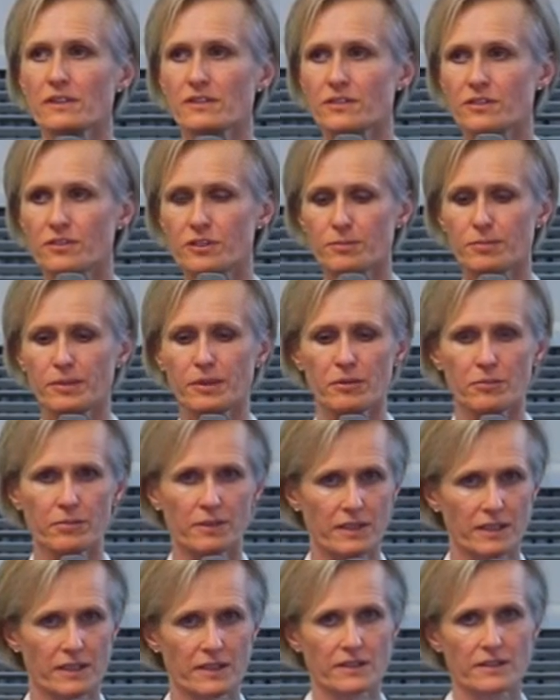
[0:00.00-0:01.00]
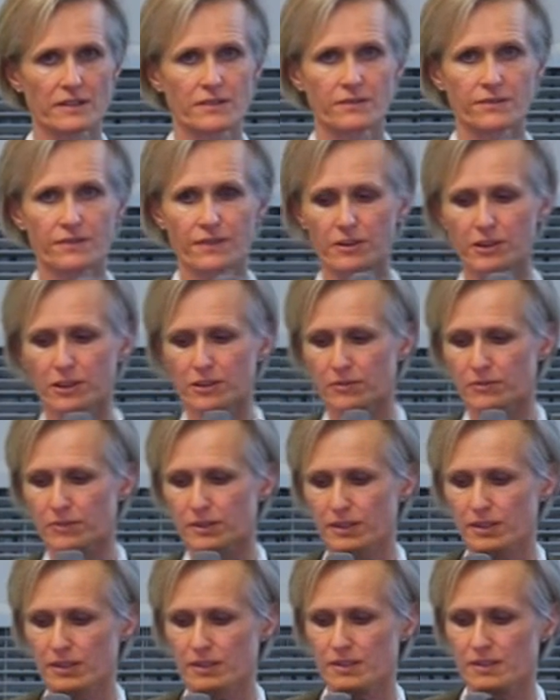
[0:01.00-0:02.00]
super complicated, very
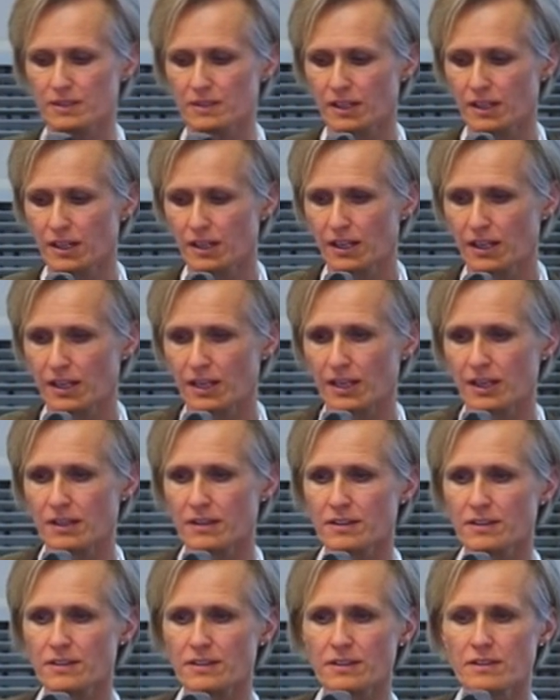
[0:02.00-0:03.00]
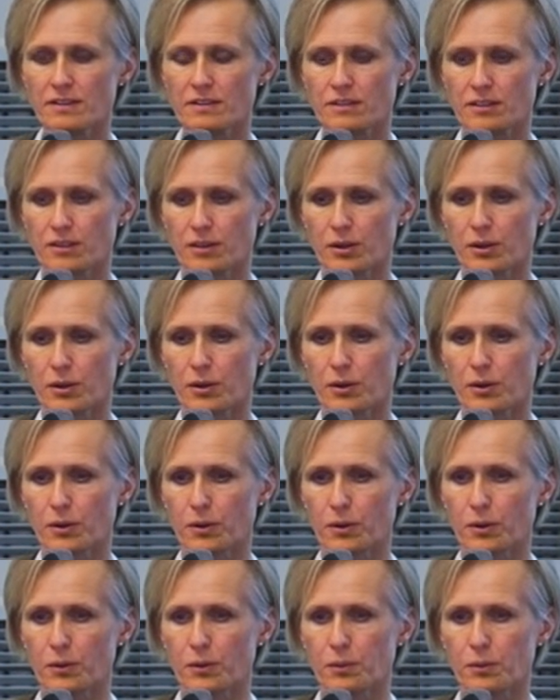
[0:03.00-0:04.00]
complicated. And this is
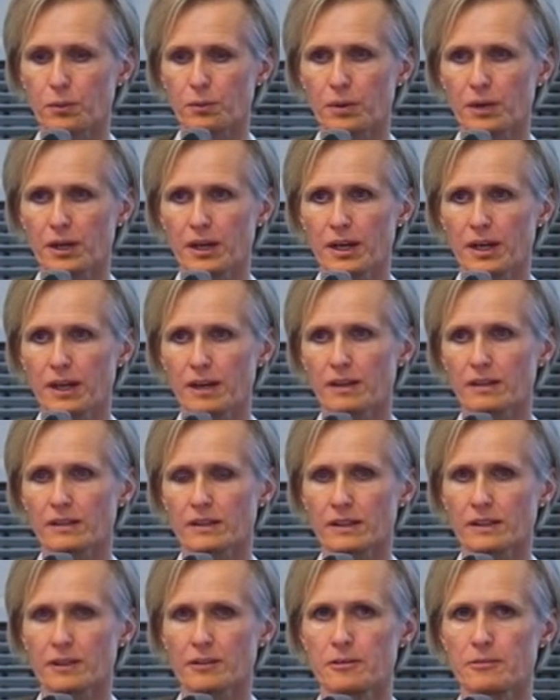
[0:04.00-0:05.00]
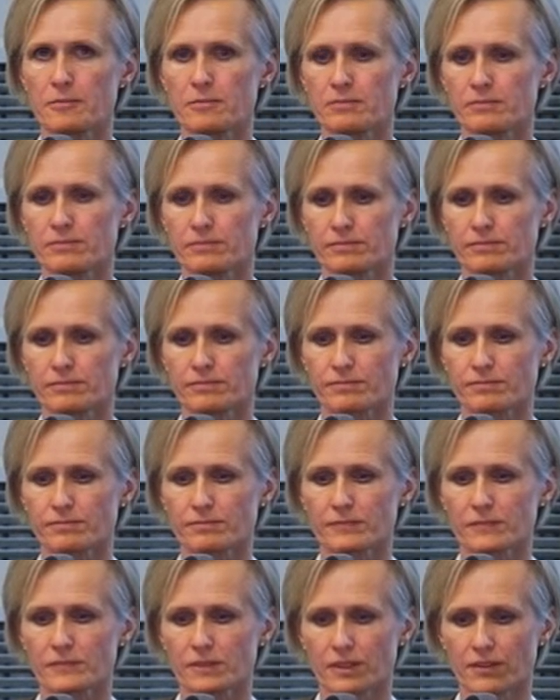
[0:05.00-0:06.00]
where,
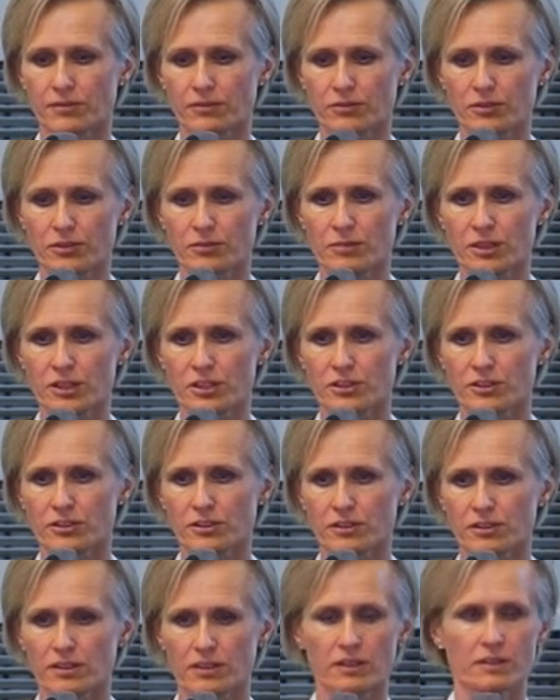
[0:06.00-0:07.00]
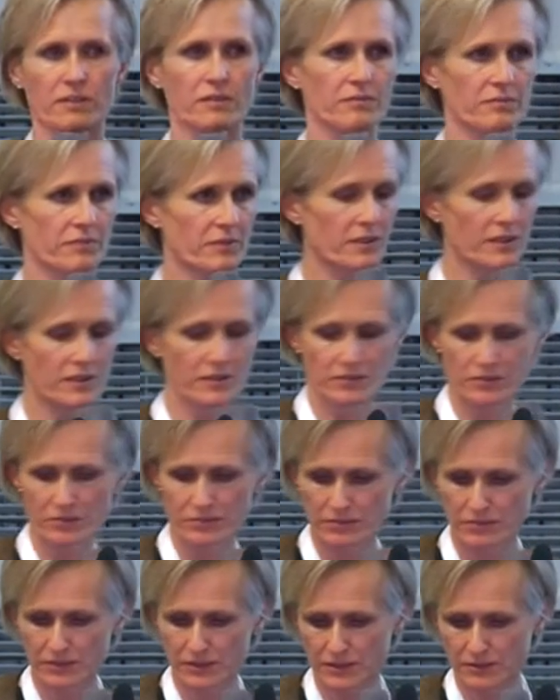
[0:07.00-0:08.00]
so I've already mentioned, hang on, okay, just
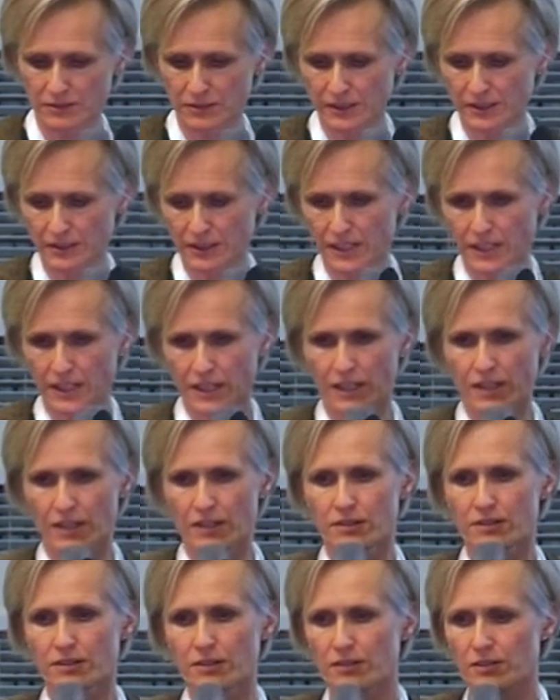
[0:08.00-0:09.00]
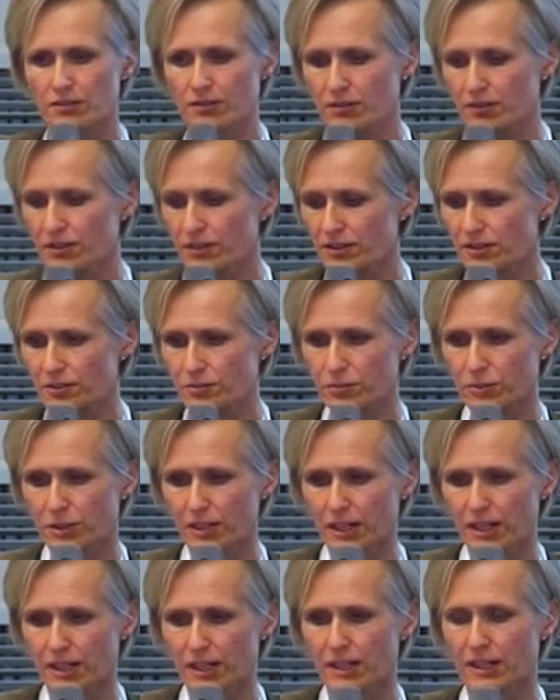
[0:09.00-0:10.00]
wait a minute. So this is
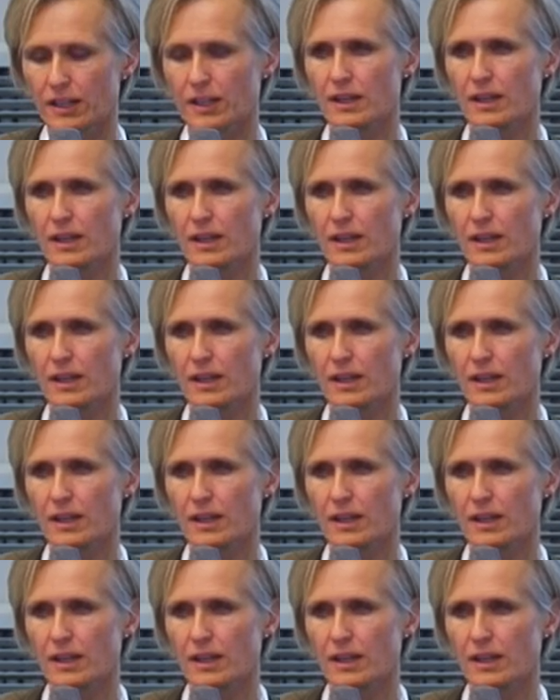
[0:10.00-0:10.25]
where